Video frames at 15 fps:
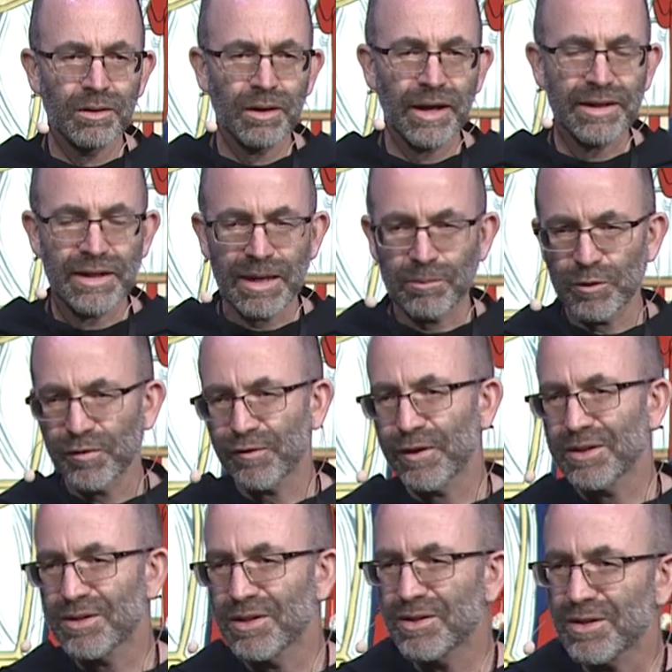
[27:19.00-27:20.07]
I came to
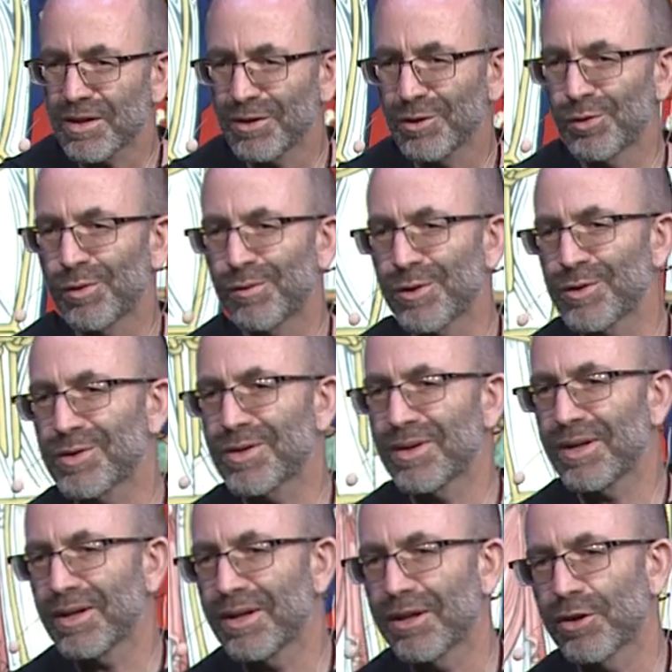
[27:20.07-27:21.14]
Franciscan
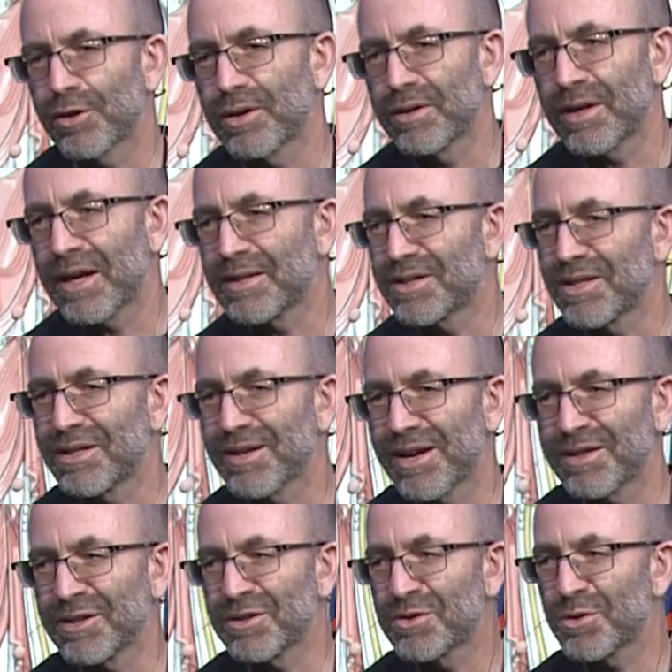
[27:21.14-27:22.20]
University here in
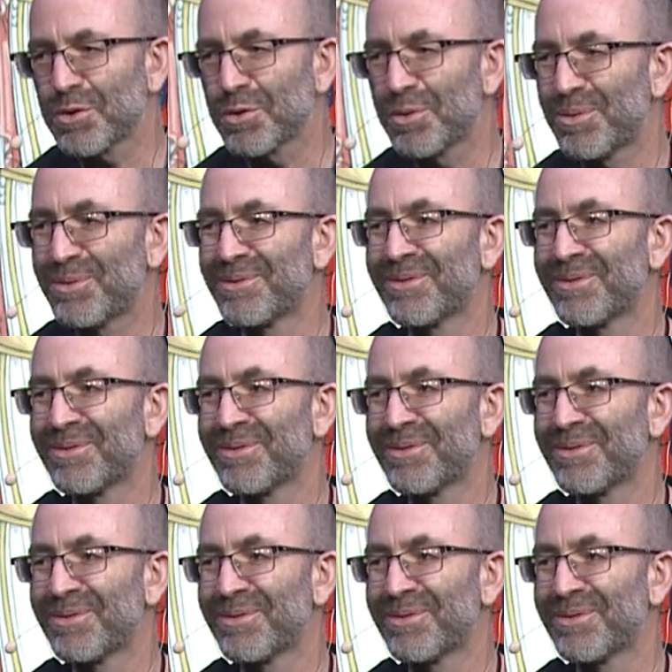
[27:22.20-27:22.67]
1992,